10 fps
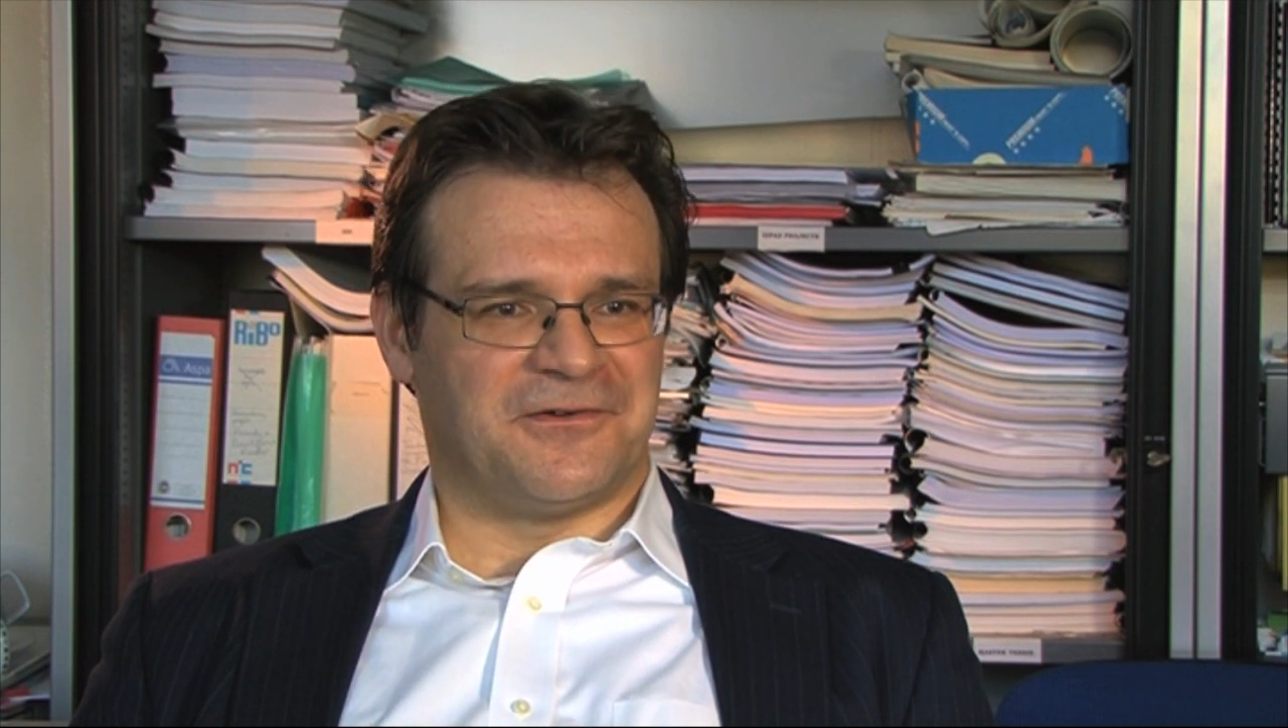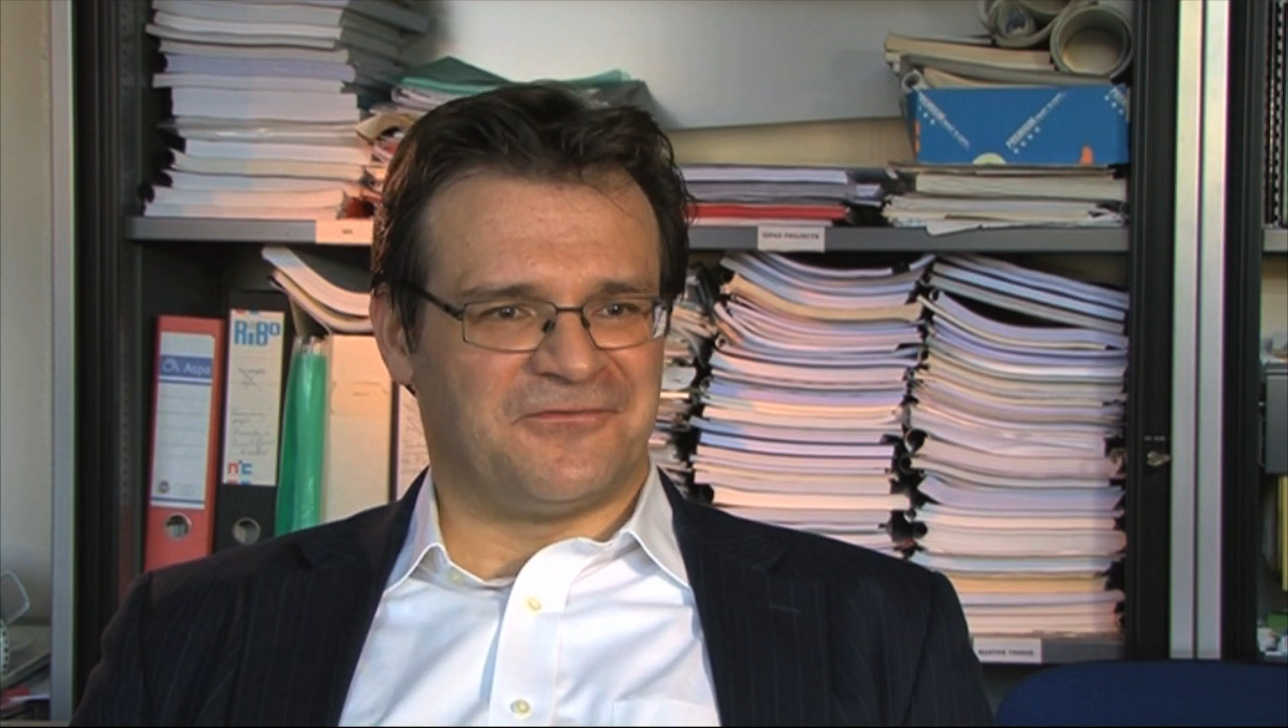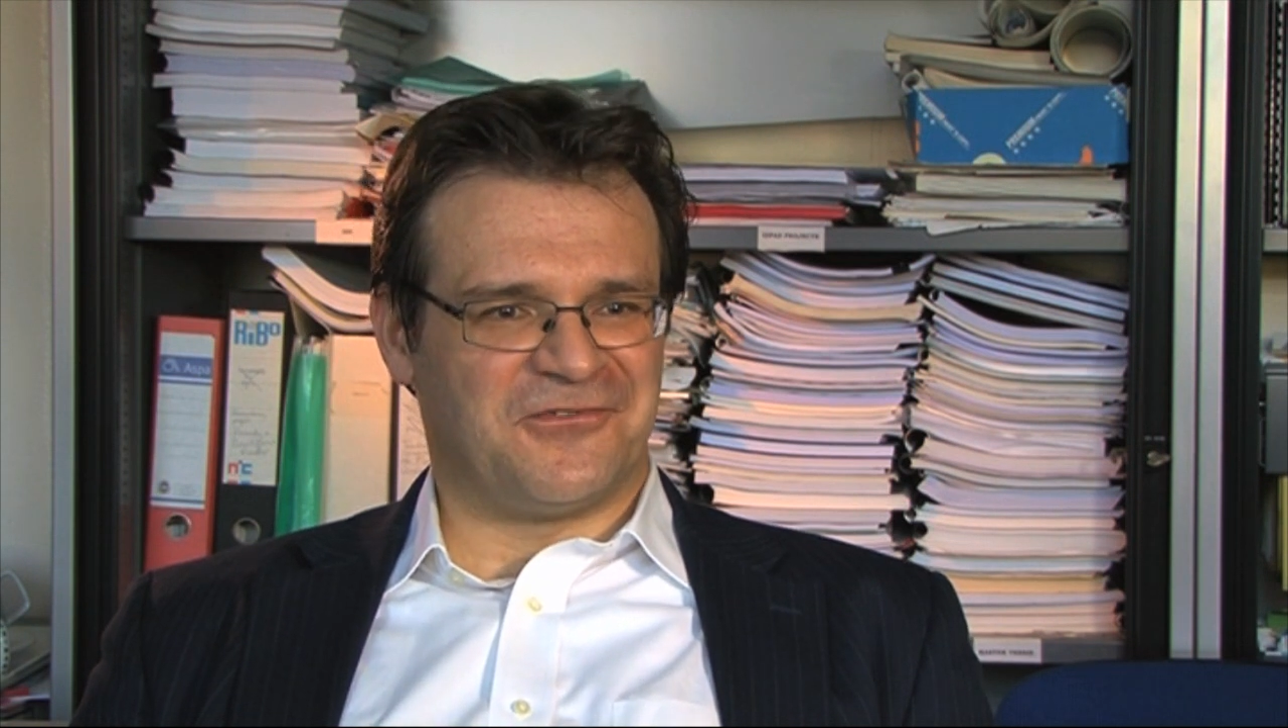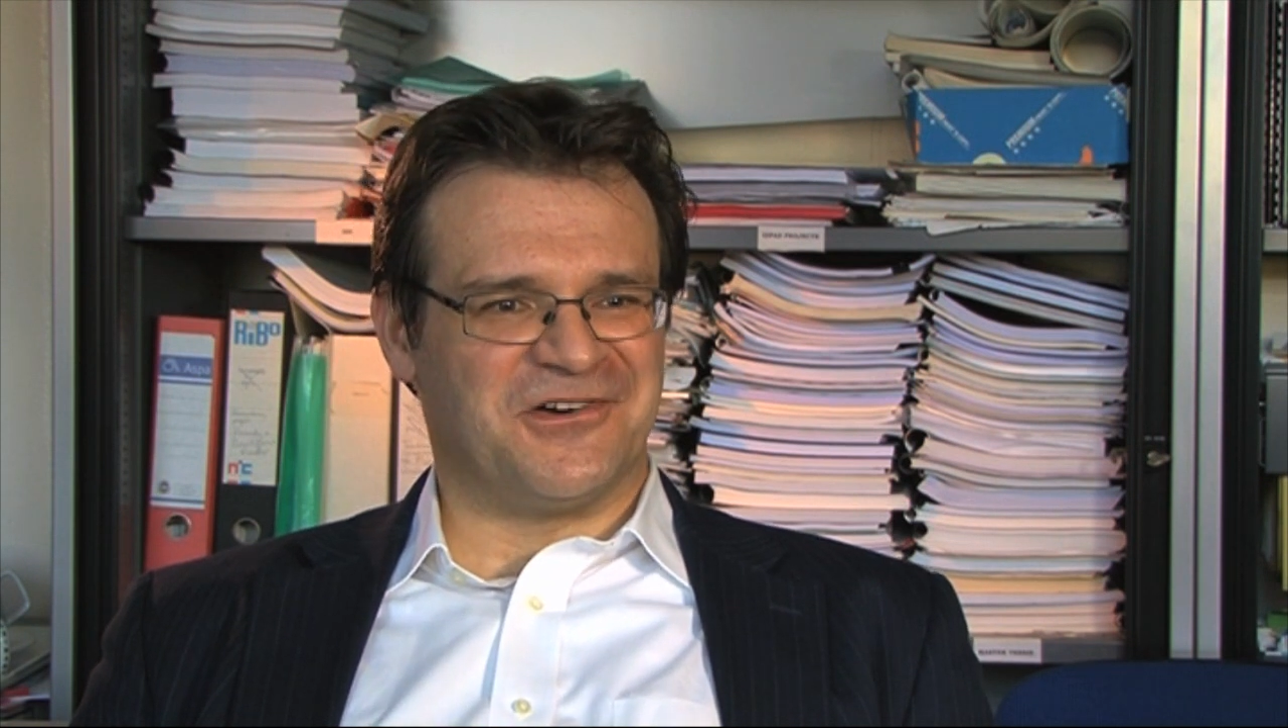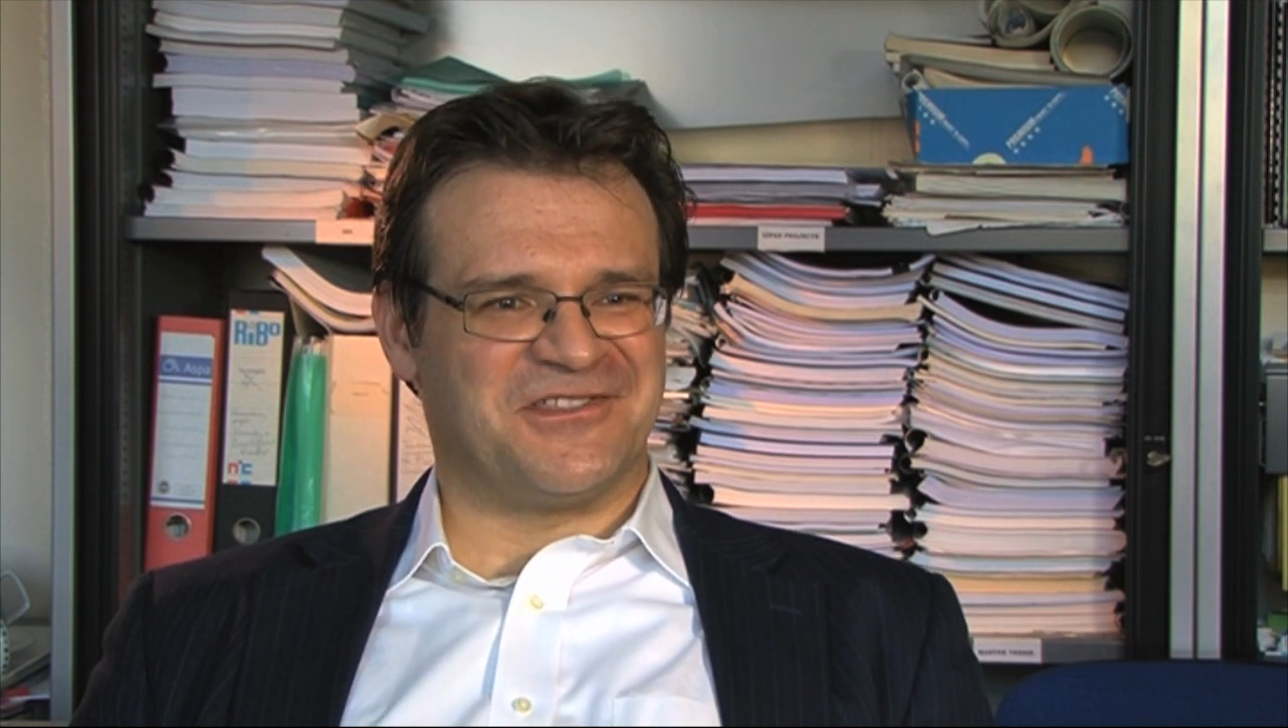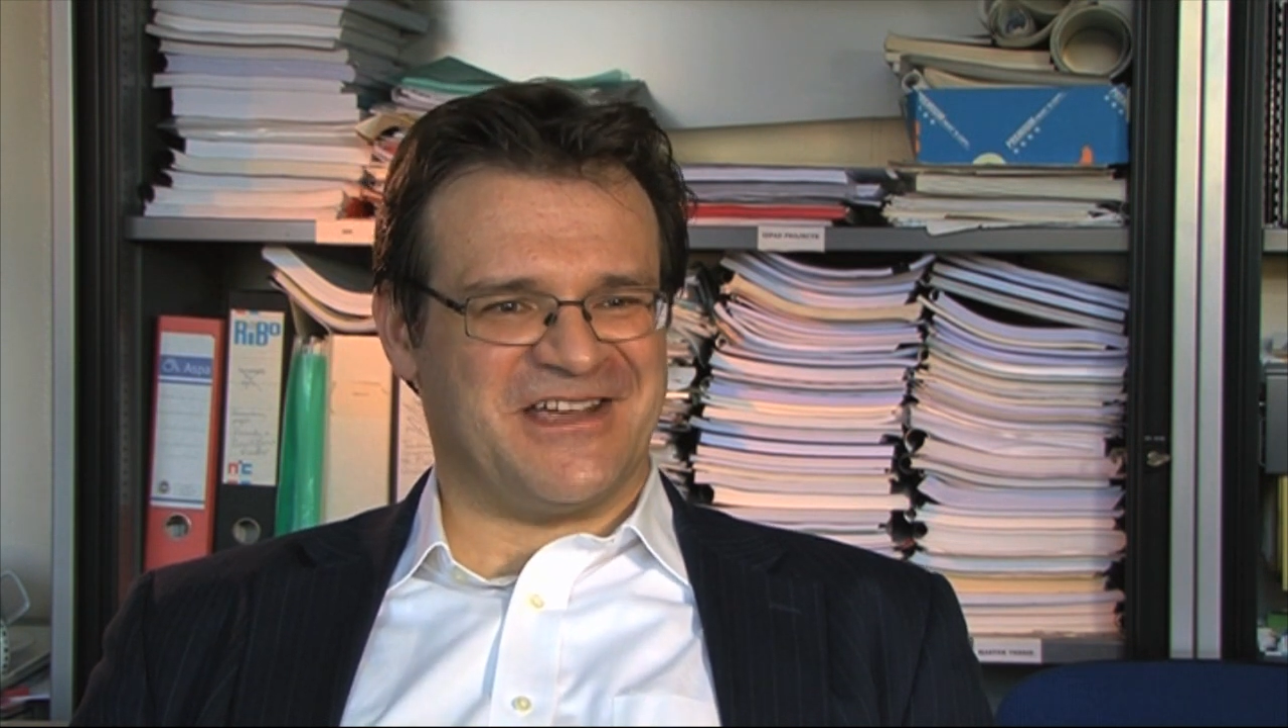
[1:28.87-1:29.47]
fourth